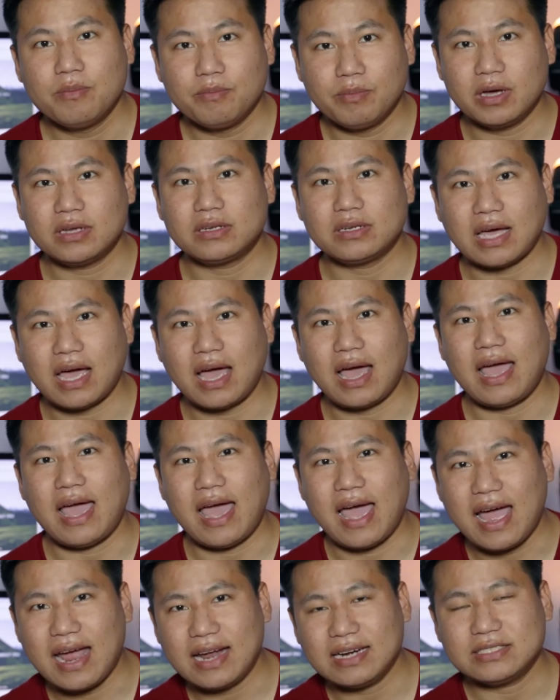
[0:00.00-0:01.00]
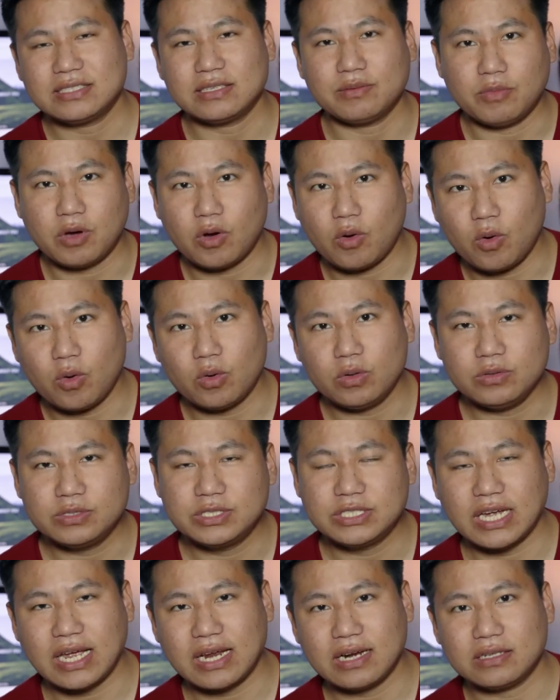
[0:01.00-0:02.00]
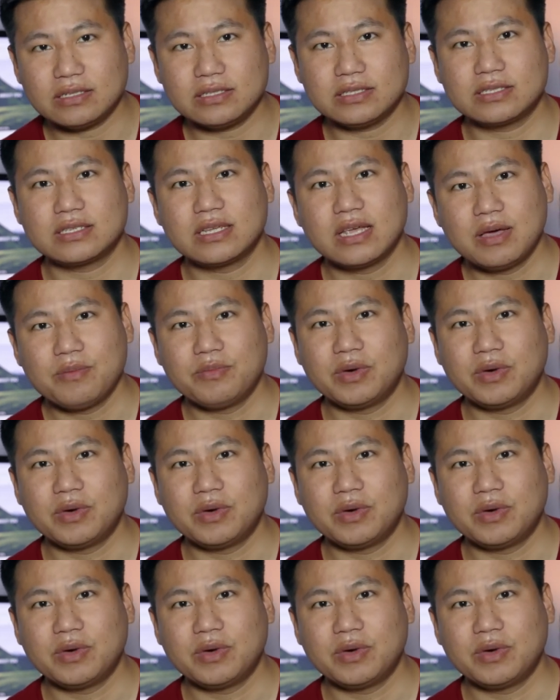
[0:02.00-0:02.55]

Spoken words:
But I had some old channels,